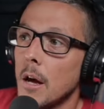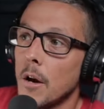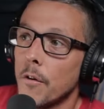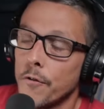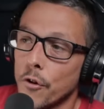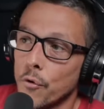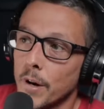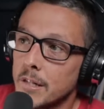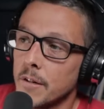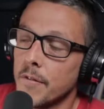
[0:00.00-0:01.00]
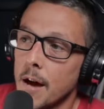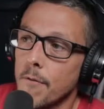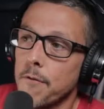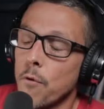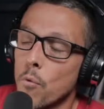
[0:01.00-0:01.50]
For the rest of that
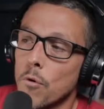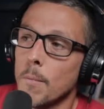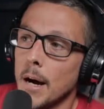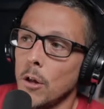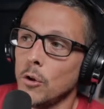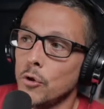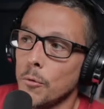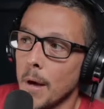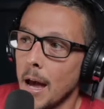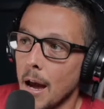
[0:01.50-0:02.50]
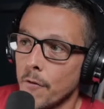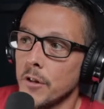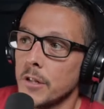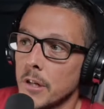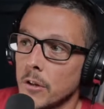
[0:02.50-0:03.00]
4-mile loop, every
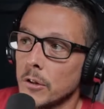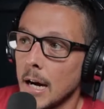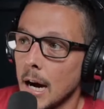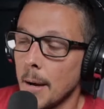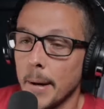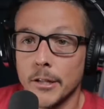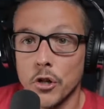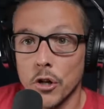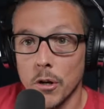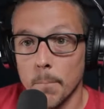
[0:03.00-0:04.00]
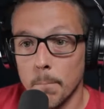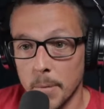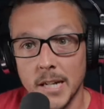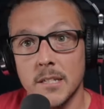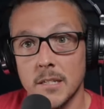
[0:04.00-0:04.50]
single time I took a
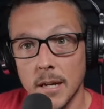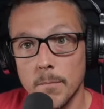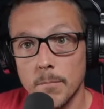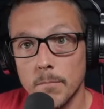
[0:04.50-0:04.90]
big sip,